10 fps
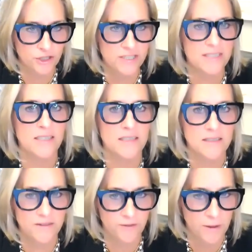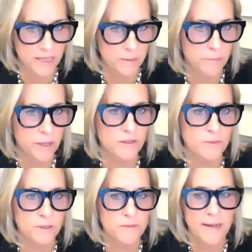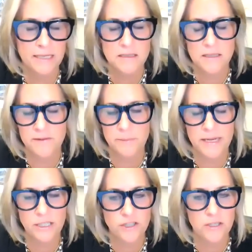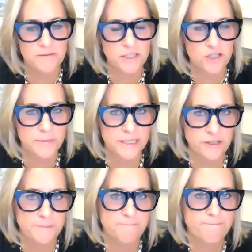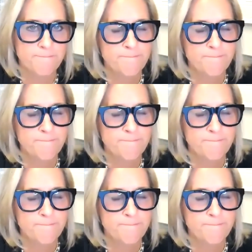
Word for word: purchases from an impulse perspective and make sure it fits your budget.